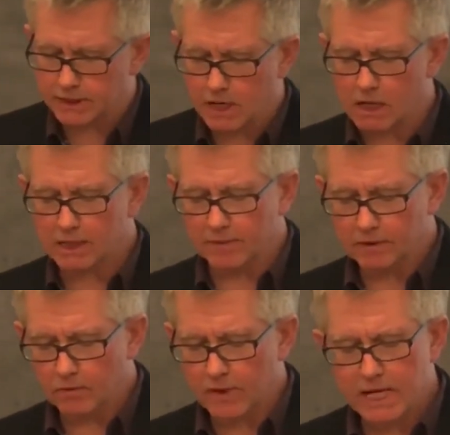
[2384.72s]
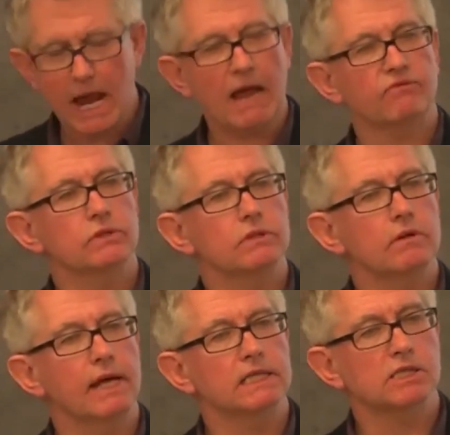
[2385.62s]
the argument, we have
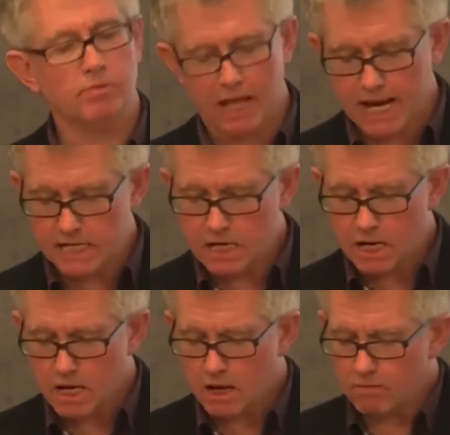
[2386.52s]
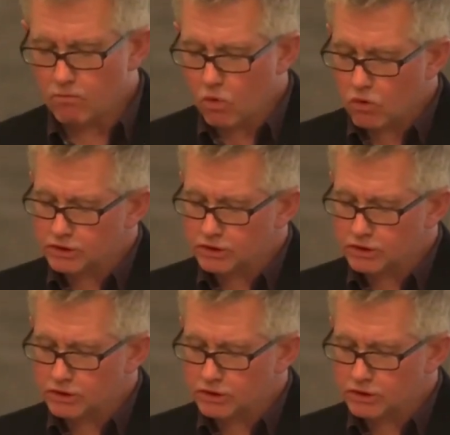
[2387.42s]
to explain more